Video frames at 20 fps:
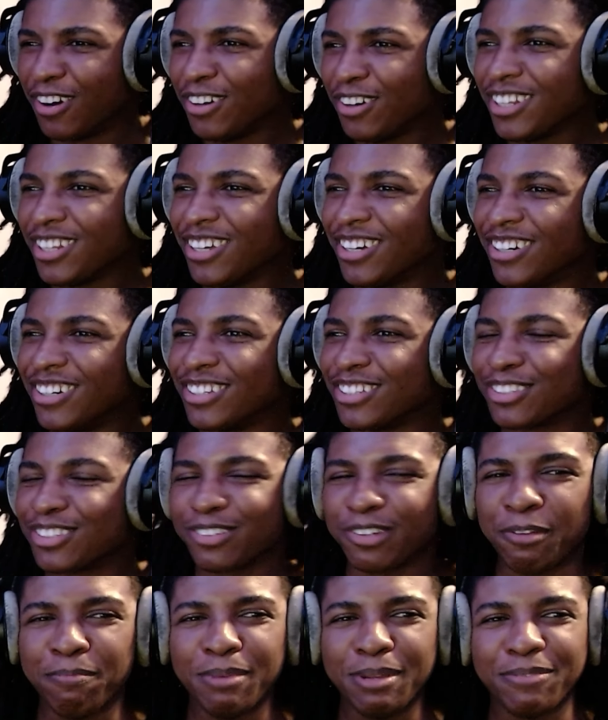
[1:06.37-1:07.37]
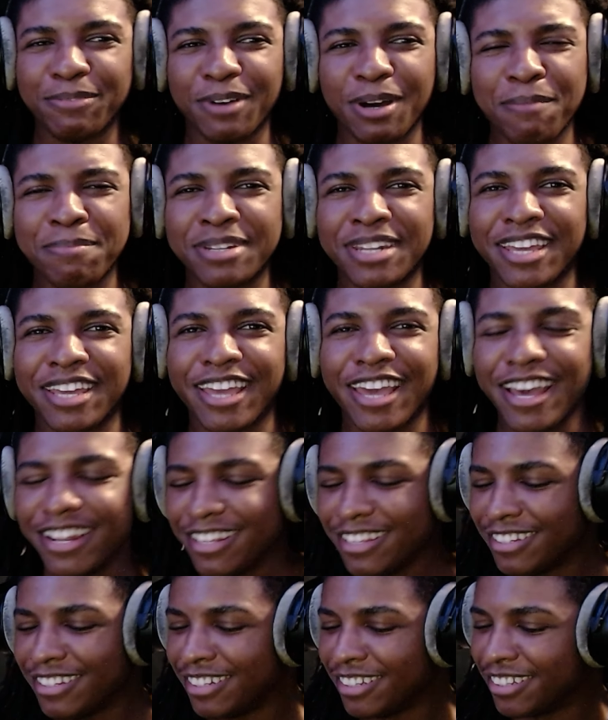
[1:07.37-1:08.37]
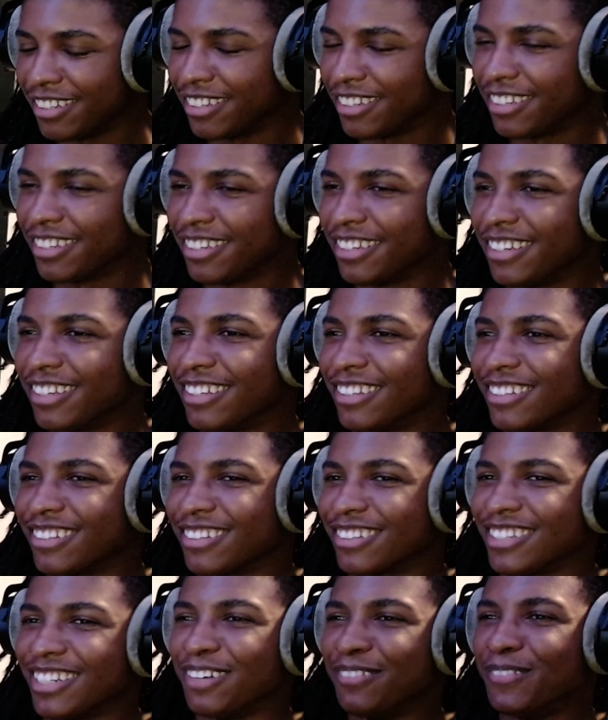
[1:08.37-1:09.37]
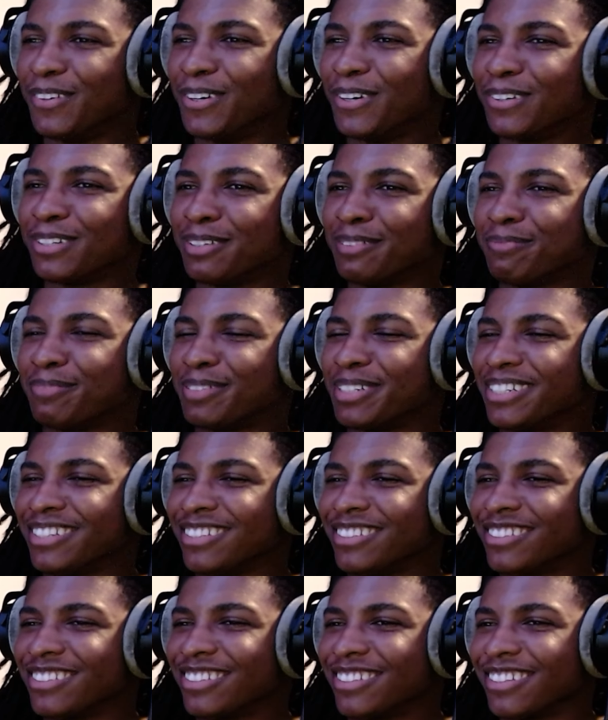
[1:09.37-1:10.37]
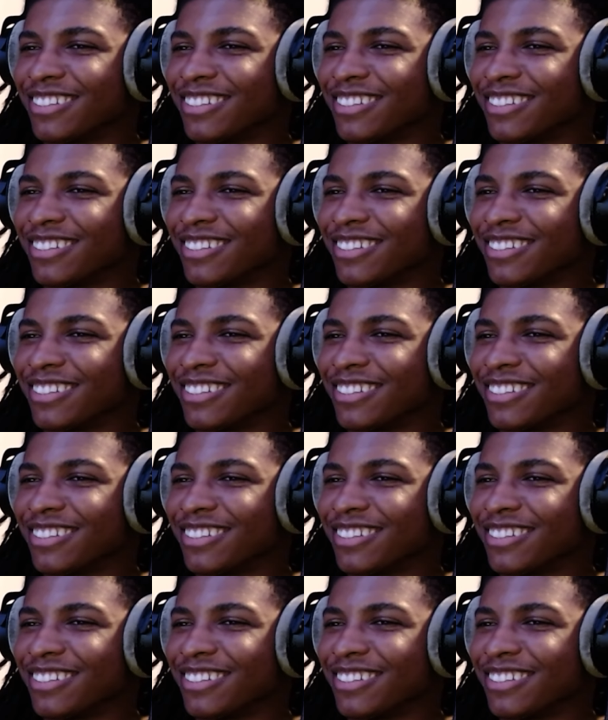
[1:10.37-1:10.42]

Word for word: hold on, Street Beef up in they editing. Slow mo on the punch.